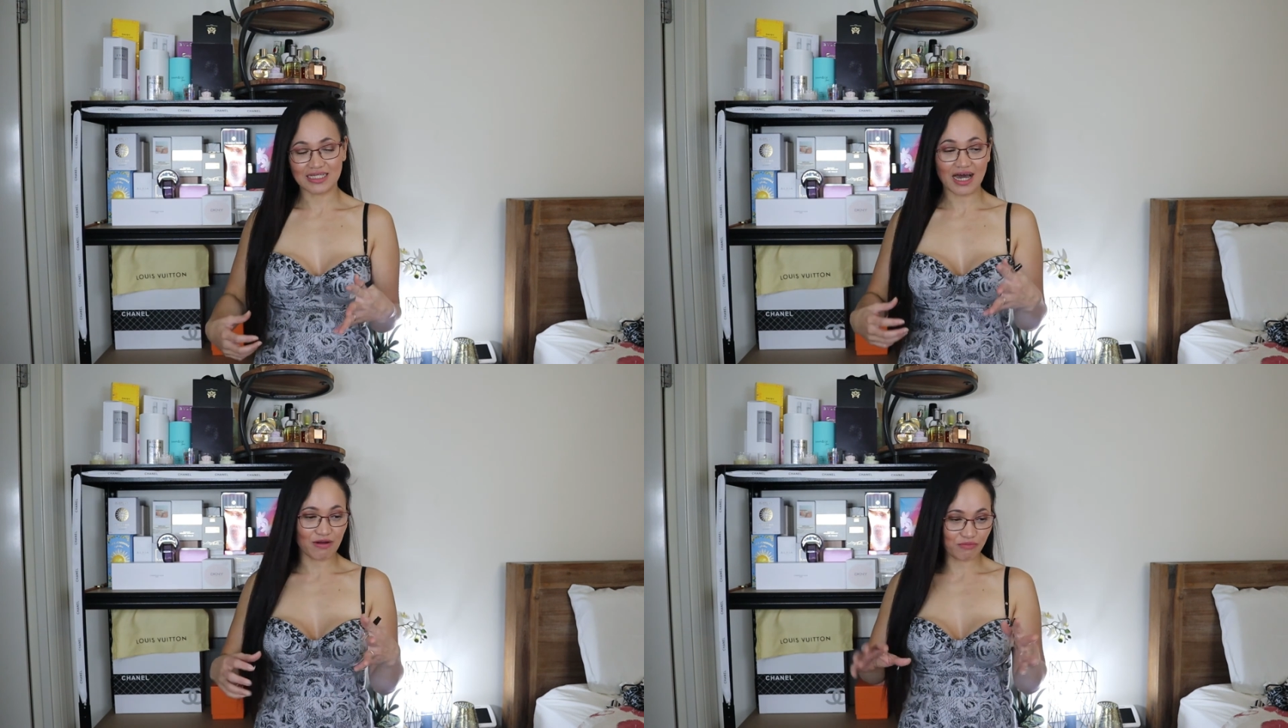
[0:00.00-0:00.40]

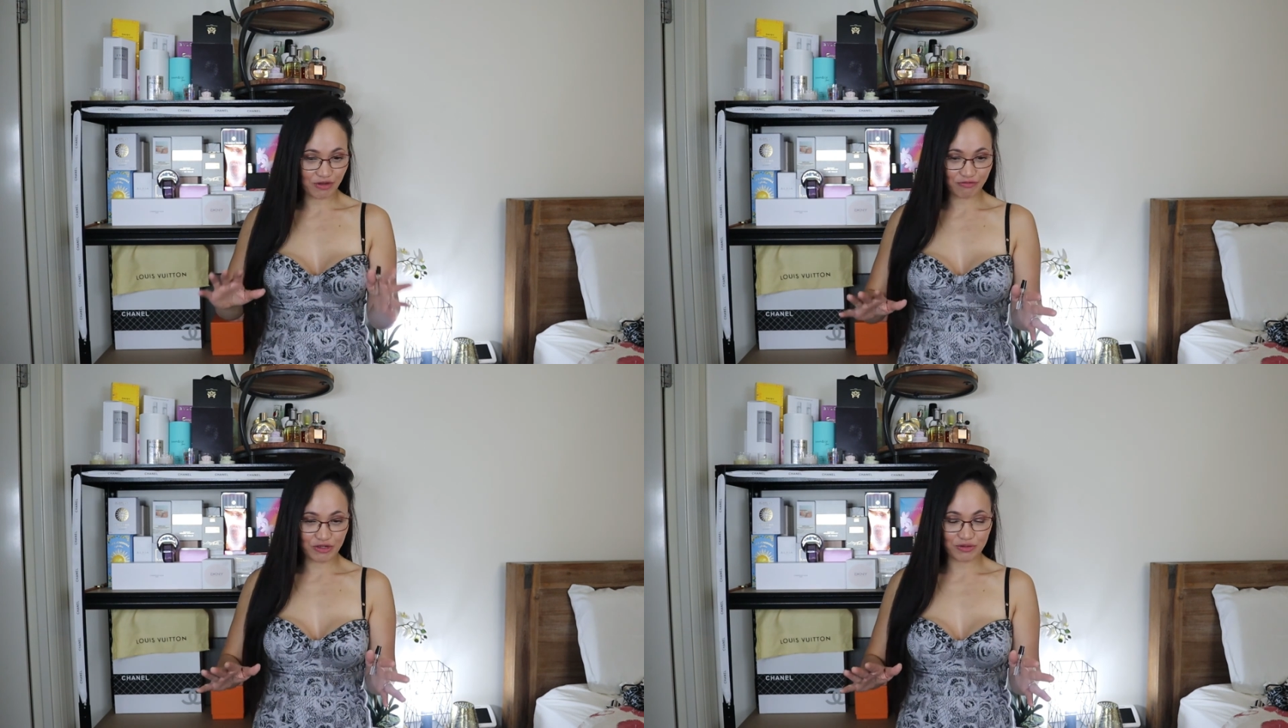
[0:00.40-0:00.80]
um,
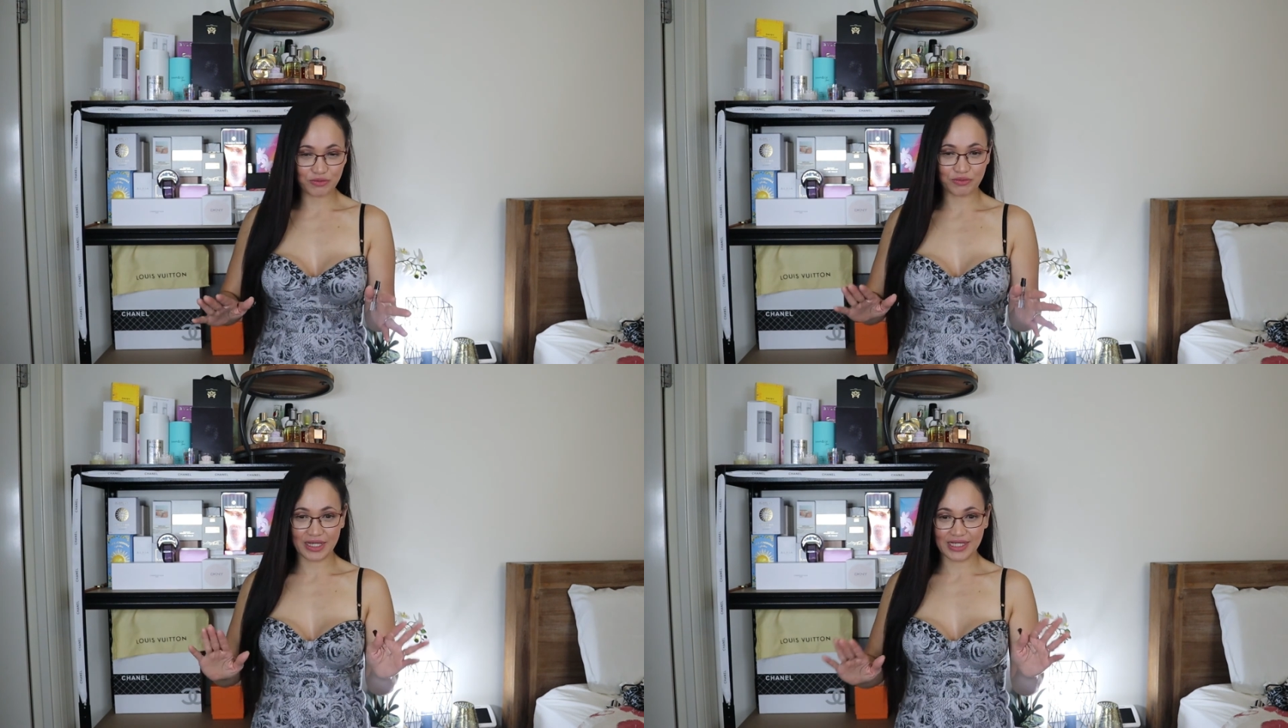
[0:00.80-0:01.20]

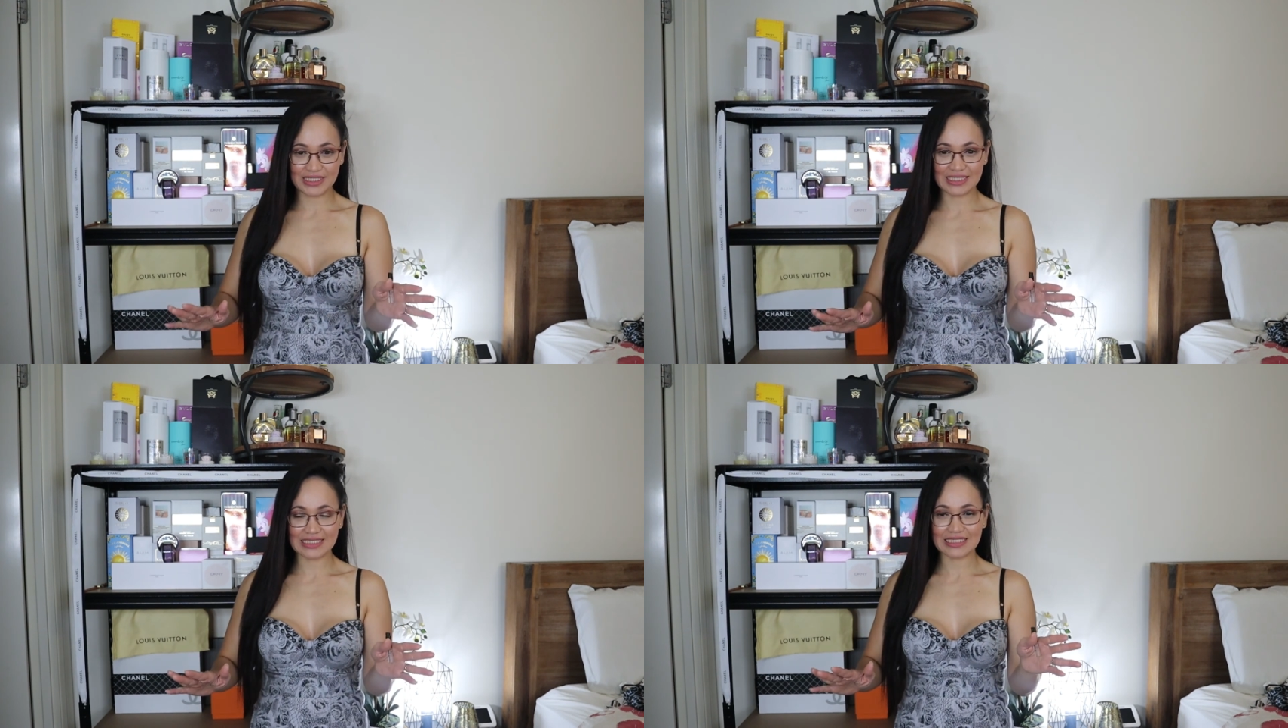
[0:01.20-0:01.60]
review,
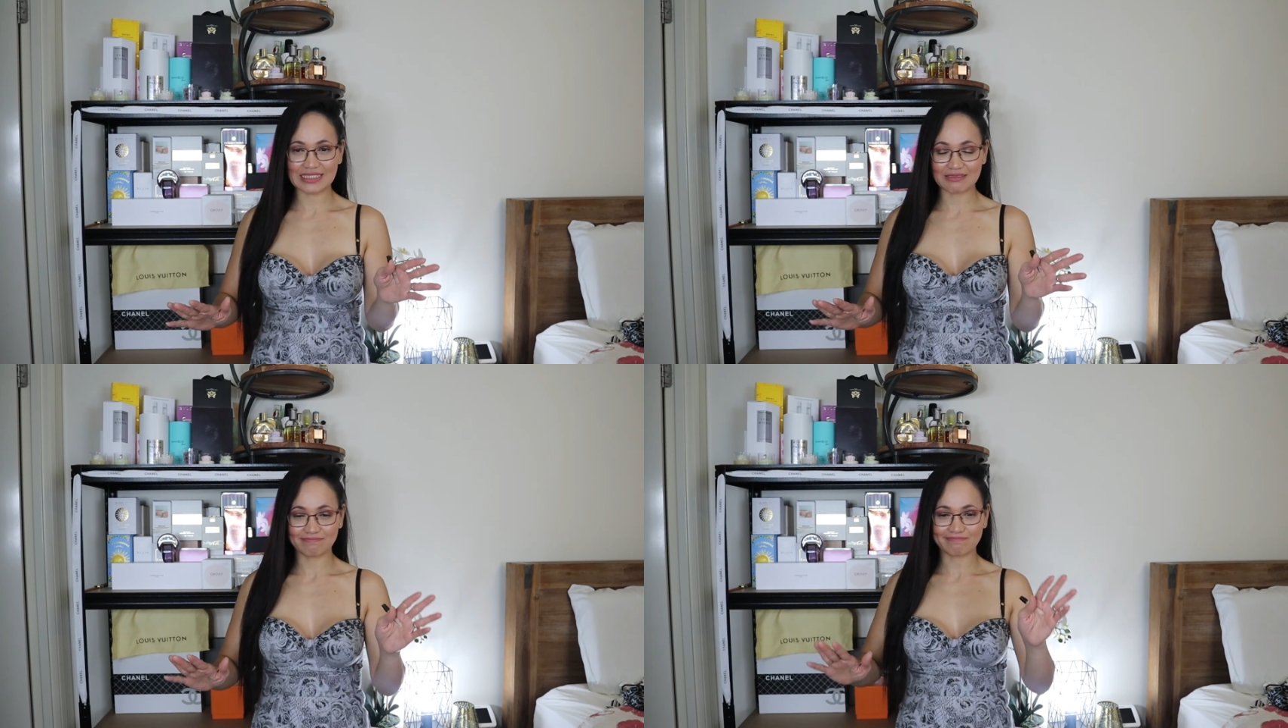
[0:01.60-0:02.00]

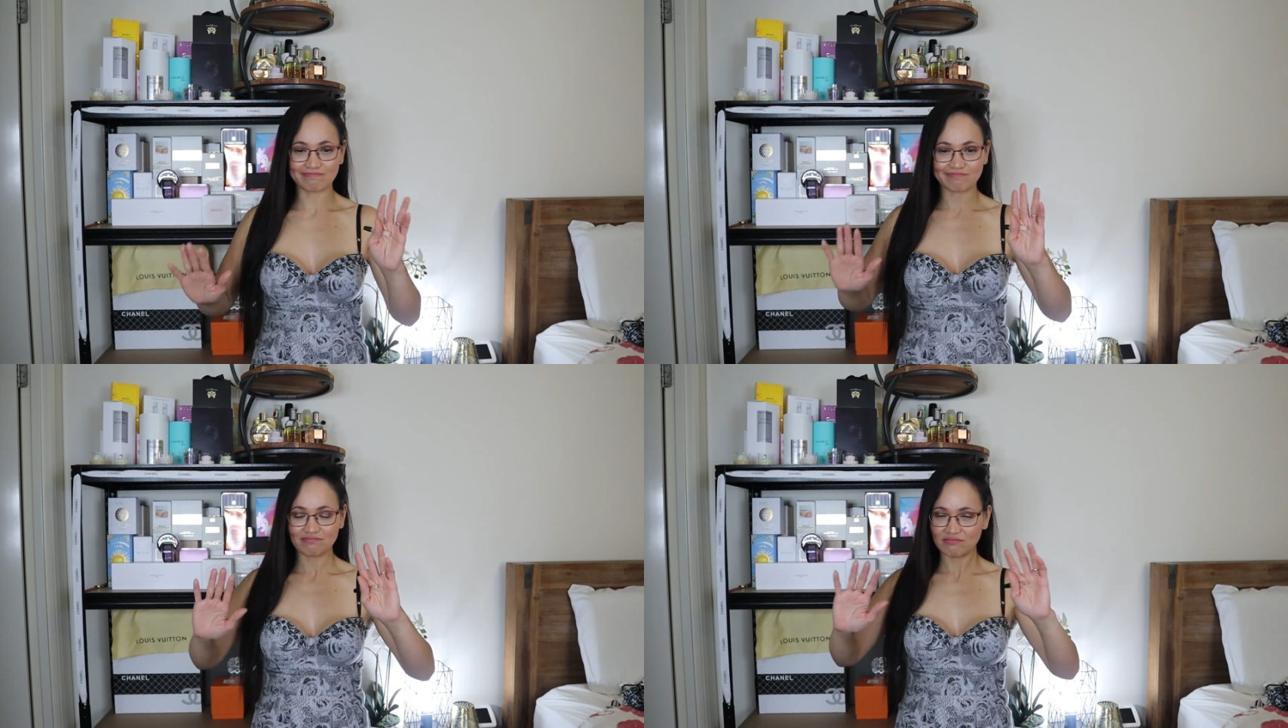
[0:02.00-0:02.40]
ladies,
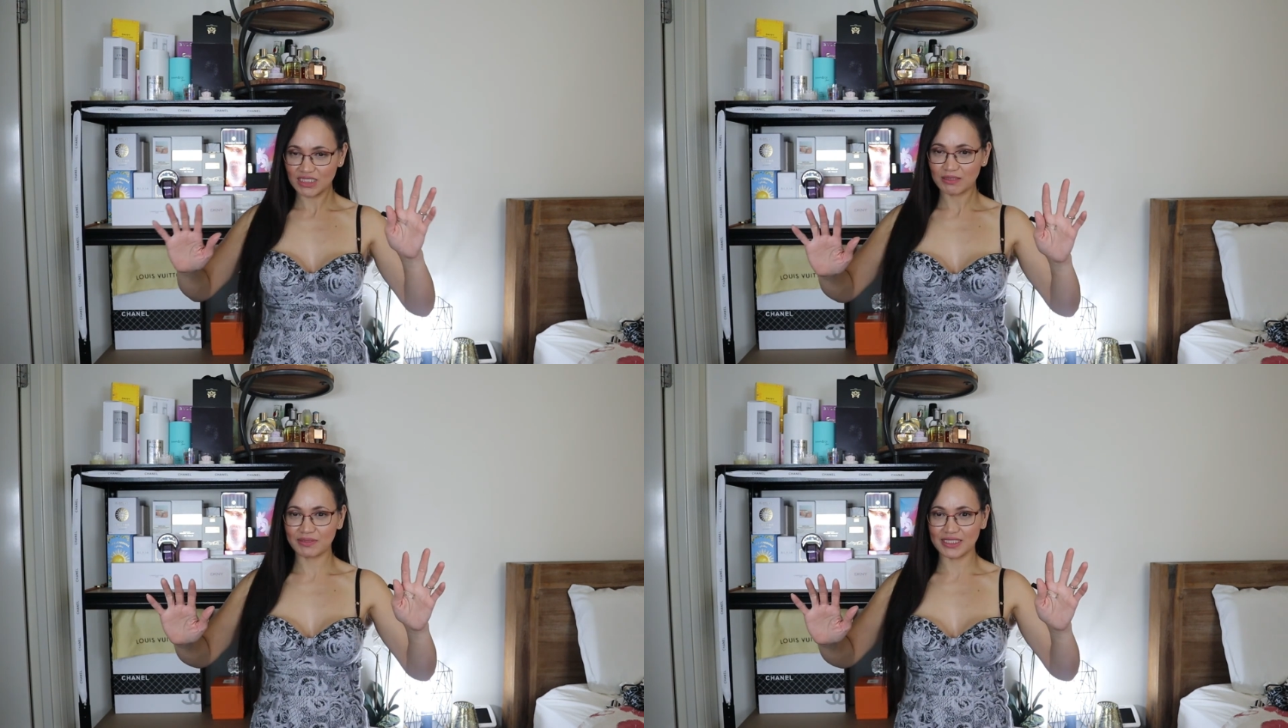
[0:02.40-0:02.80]

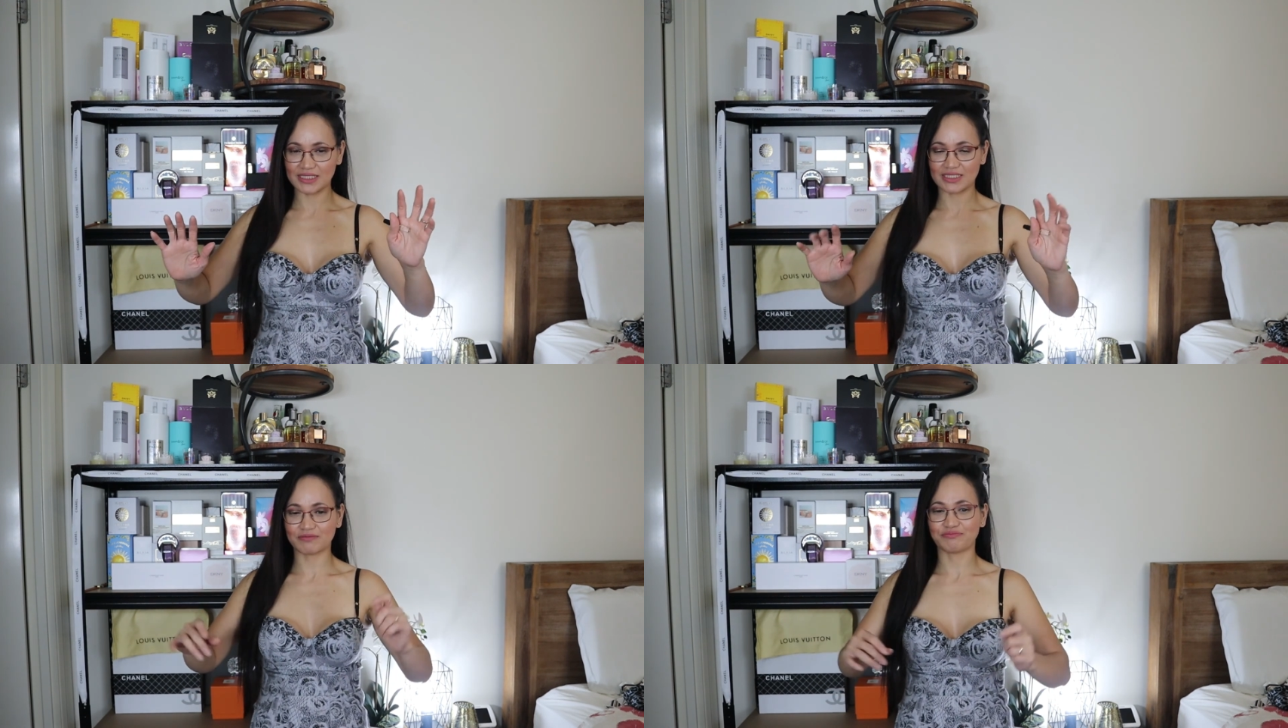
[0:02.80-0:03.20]

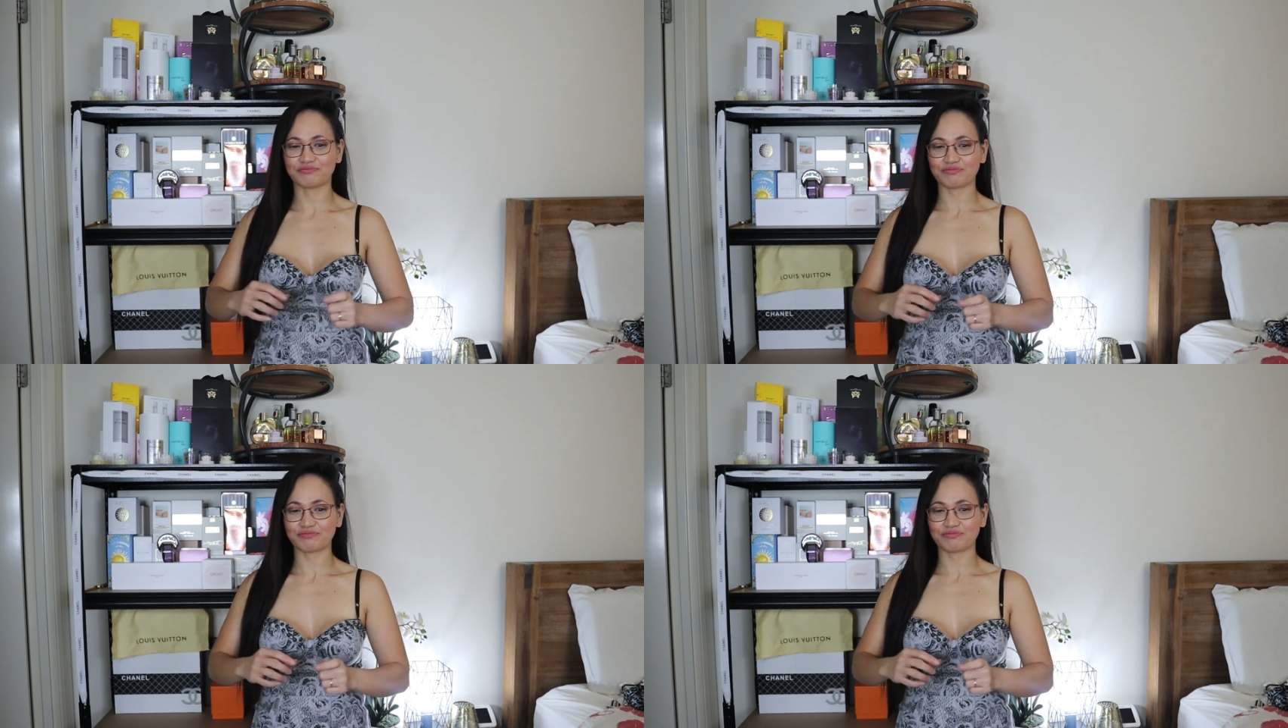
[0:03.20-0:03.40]
please